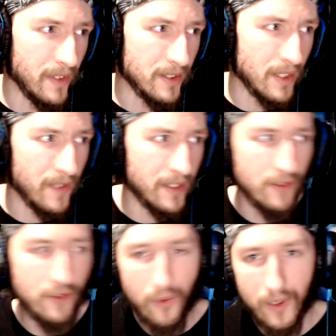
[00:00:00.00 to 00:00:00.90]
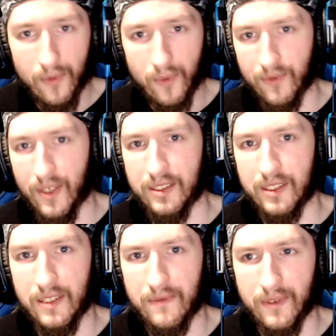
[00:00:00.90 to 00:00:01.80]
the stuff that they're doing with
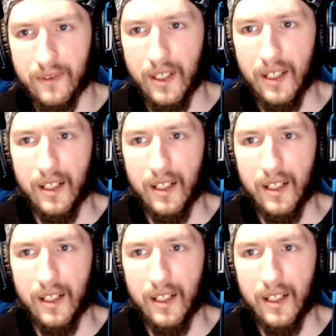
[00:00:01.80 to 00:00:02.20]
Resident Evil